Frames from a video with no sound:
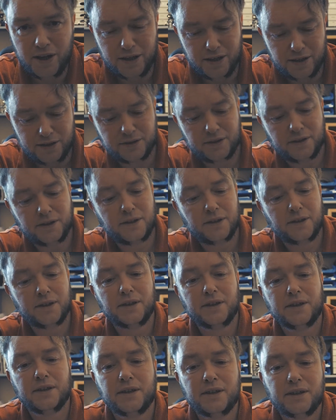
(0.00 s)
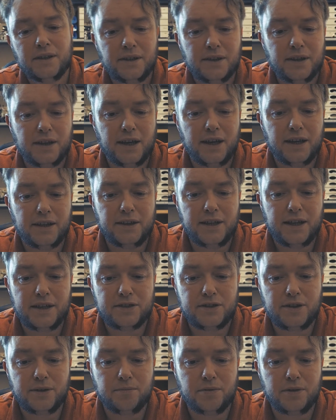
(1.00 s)
years, and that
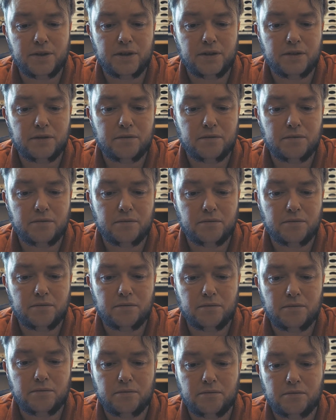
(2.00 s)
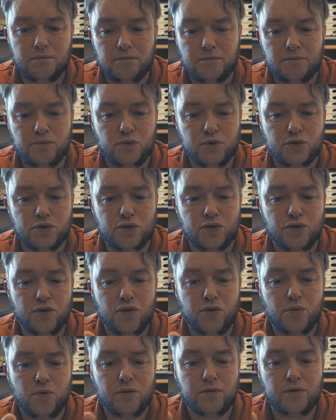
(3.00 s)
simply will
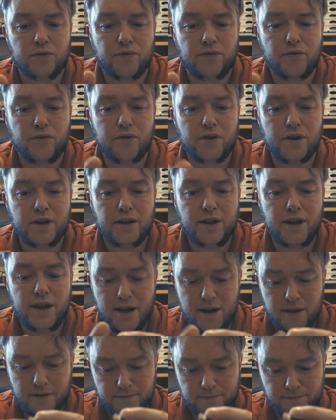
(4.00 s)
screw on the front of there.